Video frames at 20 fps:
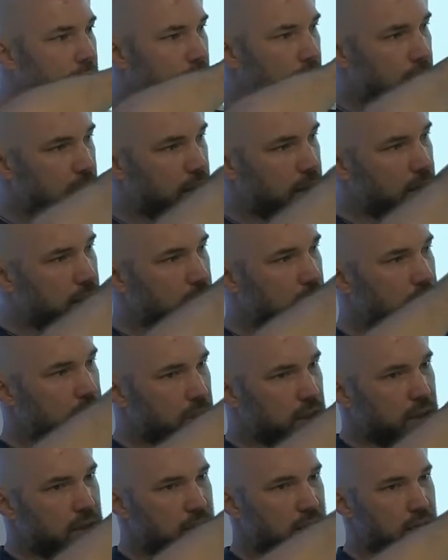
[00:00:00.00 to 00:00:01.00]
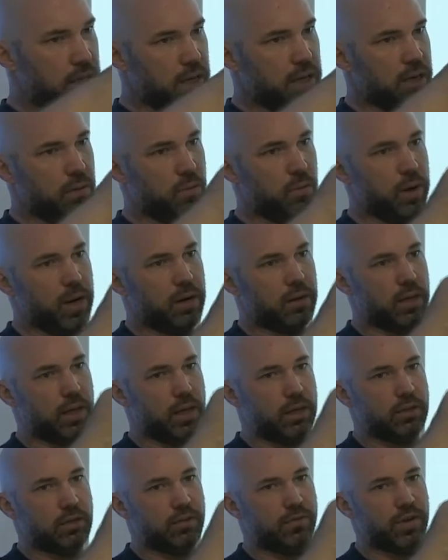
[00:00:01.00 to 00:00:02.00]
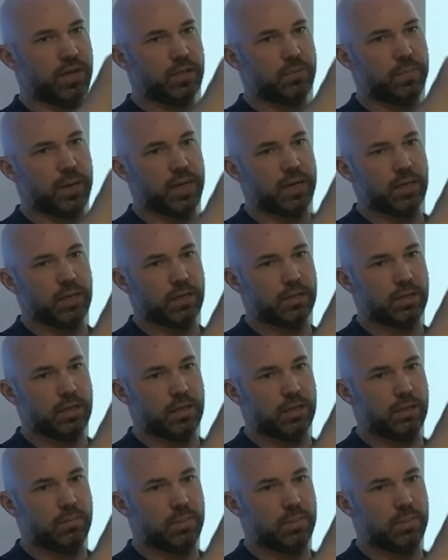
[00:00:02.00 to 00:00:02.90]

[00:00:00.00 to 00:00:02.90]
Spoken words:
and then you're able to see where the interface bindings need to be